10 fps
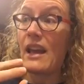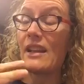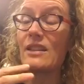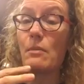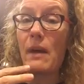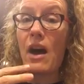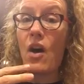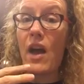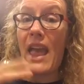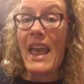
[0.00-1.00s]
It's
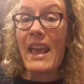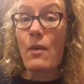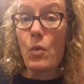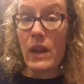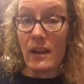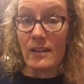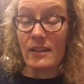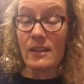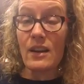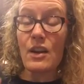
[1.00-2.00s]
about 8
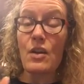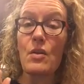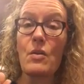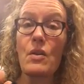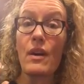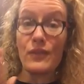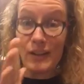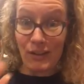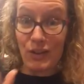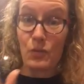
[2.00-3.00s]
weeks of
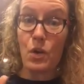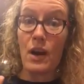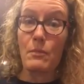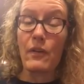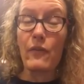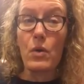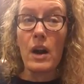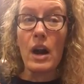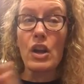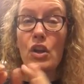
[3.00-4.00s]
diligent work
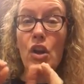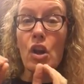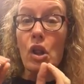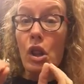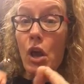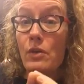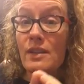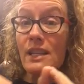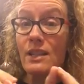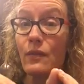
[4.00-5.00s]
before your
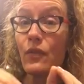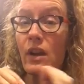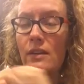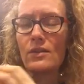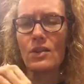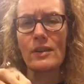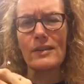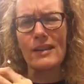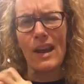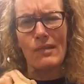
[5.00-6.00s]
closest friends start
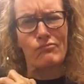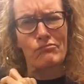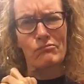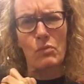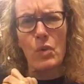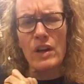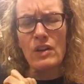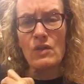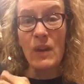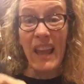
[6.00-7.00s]
to say, what are
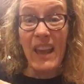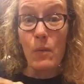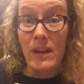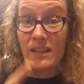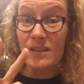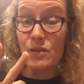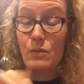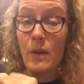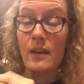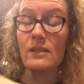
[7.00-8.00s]
you doing? 8 weeks, that's
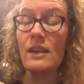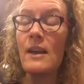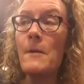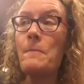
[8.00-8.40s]
2 months.